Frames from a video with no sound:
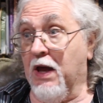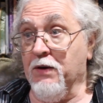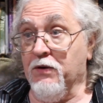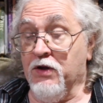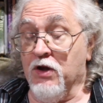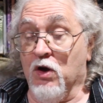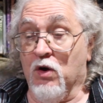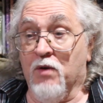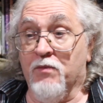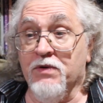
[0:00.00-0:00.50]

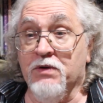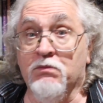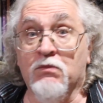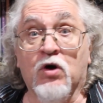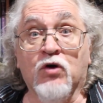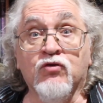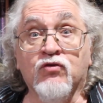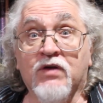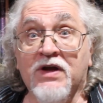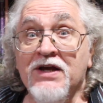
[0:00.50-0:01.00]
You know, I mean,
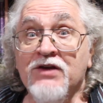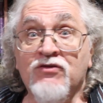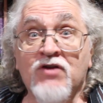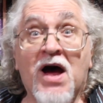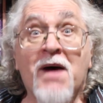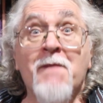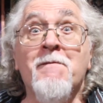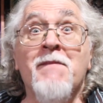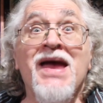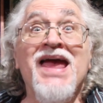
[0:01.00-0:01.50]
mostly he's
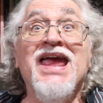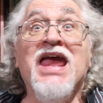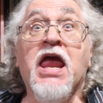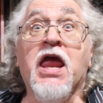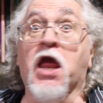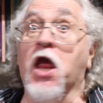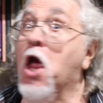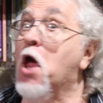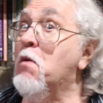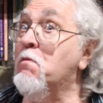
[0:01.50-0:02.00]
not
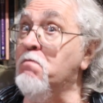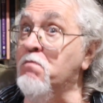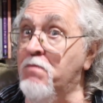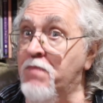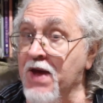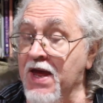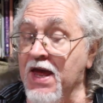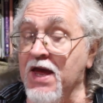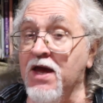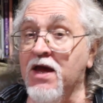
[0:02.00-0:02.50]
making
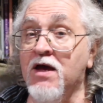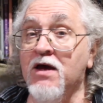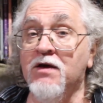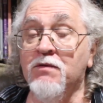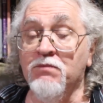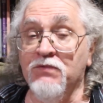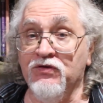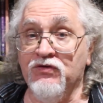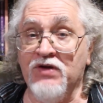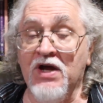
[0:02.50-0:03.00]
big
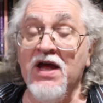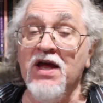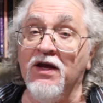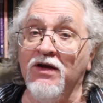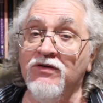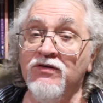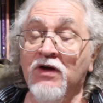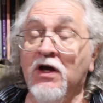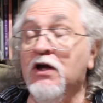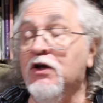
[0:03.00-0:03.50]

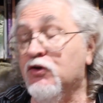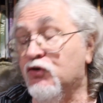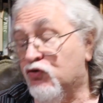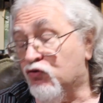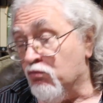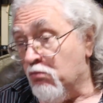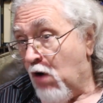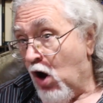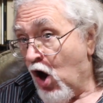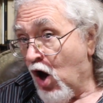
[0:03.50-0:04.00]
mistakes.
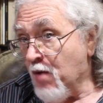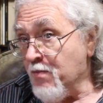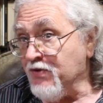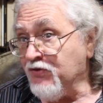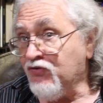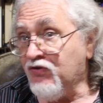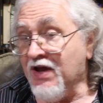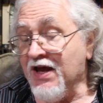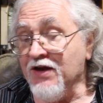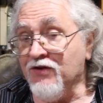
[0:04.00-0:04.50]
Small
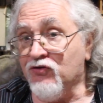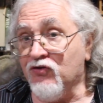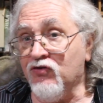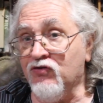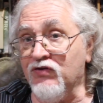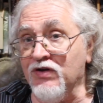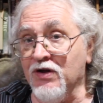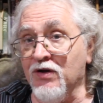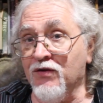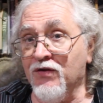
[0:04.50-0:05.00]
mistakes are
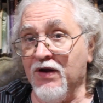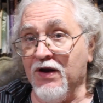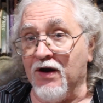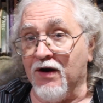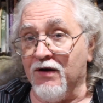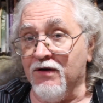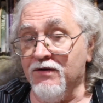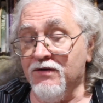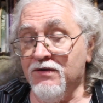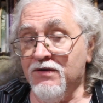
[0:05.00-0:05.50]
still
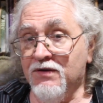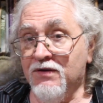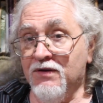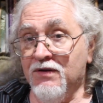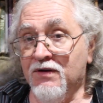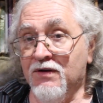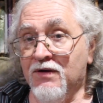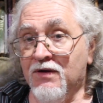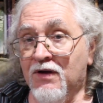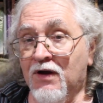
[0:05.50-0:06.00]
there.
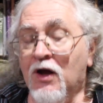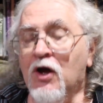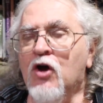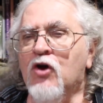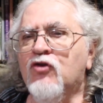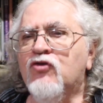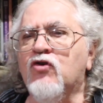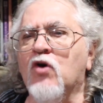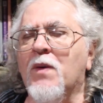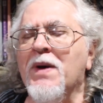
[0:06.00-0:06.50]

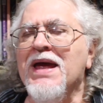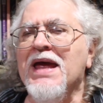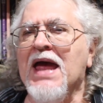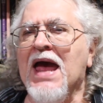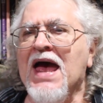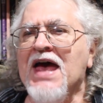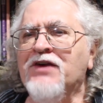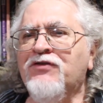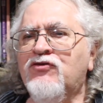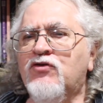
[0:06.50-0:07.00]
So he
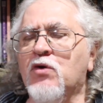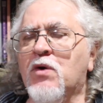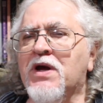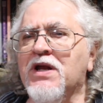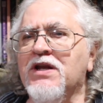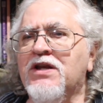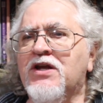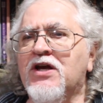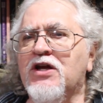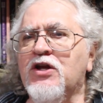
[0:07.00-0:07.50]
has to
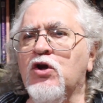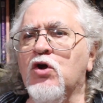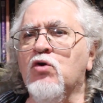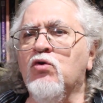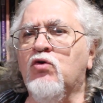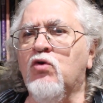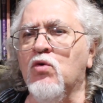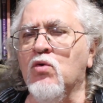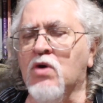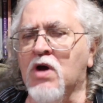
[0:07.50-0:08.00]
continue
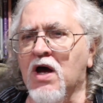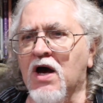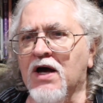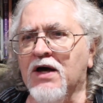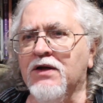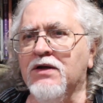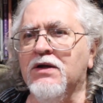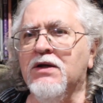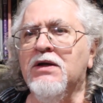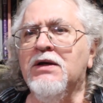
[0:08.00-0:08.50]
to
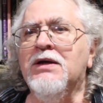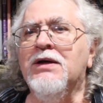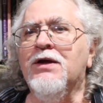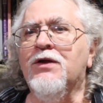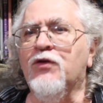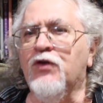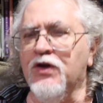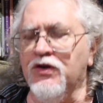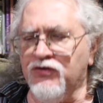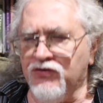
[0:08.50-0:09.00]
cut
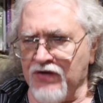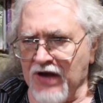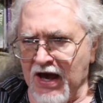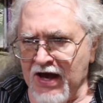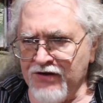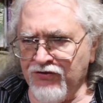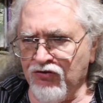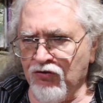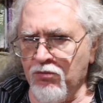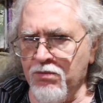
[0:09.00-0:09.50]
the
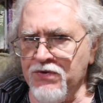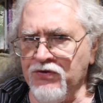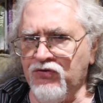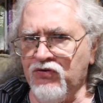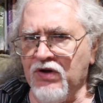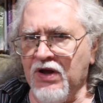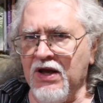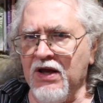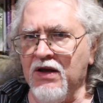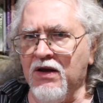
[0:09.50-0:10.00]
size of
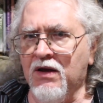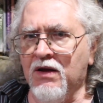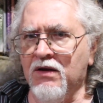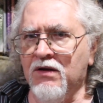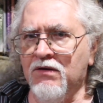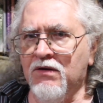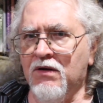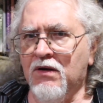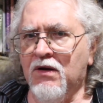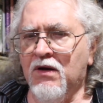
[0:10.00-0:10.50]
mistake
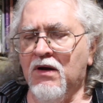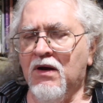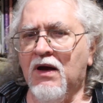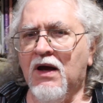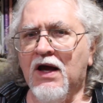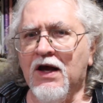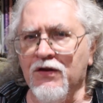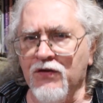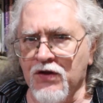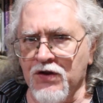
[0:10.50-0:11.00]

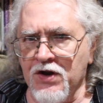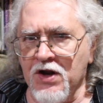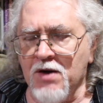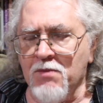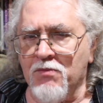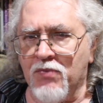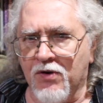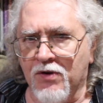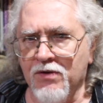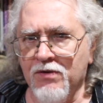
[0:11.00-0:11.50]
and the
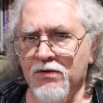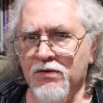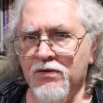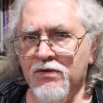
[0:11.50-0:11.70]
number.